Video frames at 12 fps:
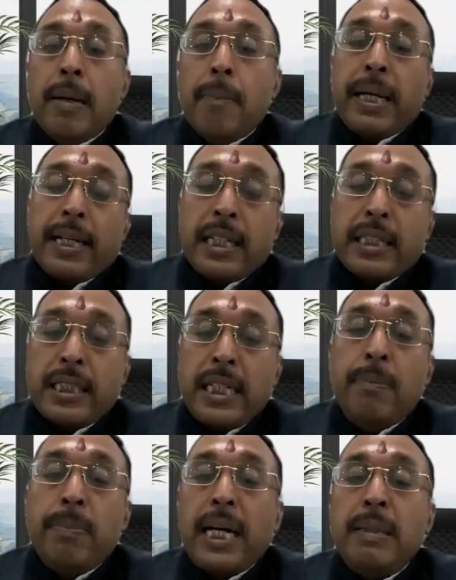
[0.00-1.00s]
But at the
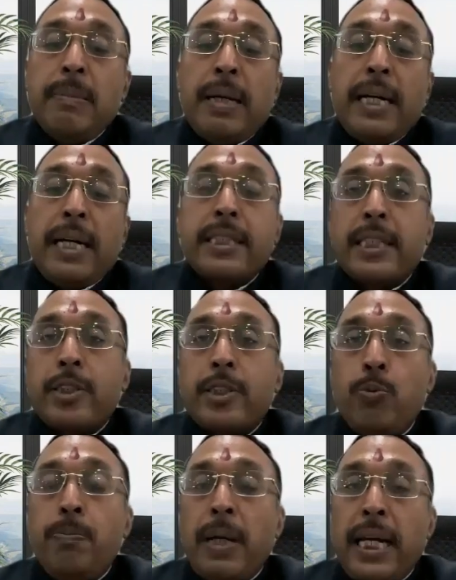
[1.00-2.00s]
same time, I discussed
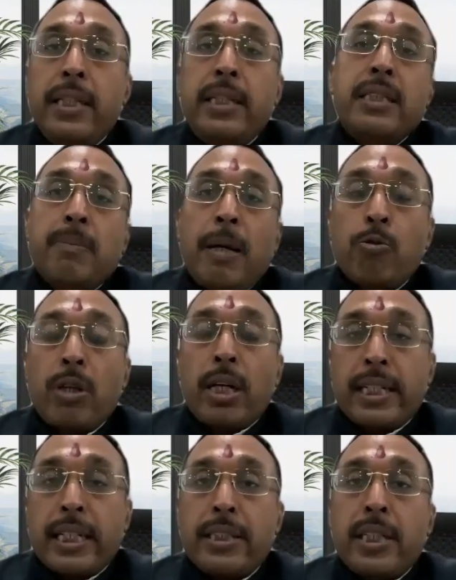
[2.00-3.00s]
you many things about the
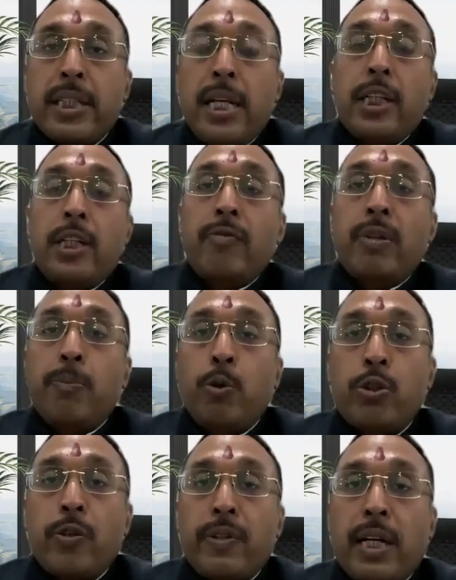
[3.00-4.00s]
reconciliation of the
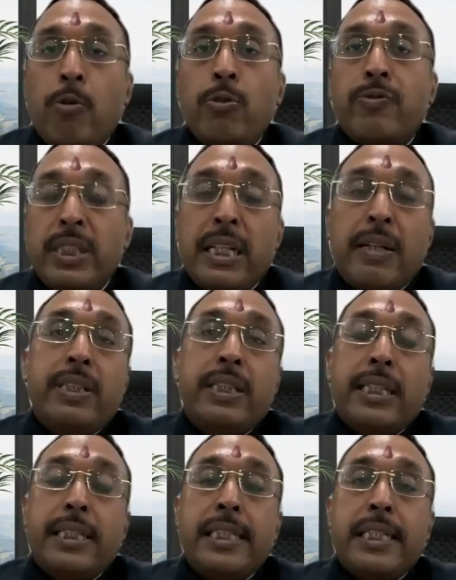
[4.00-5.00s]
books of accounts vis-a-vis
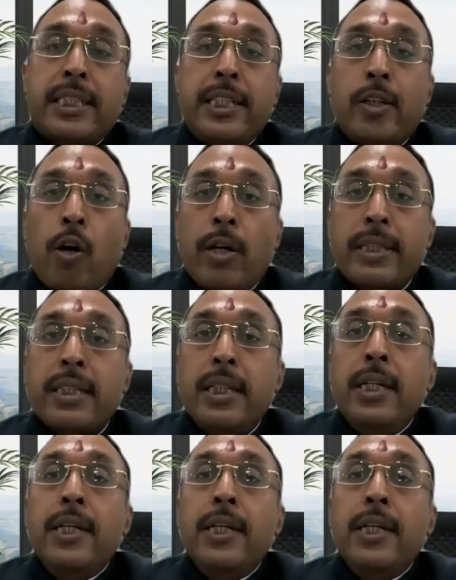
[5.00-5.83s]
the GST records,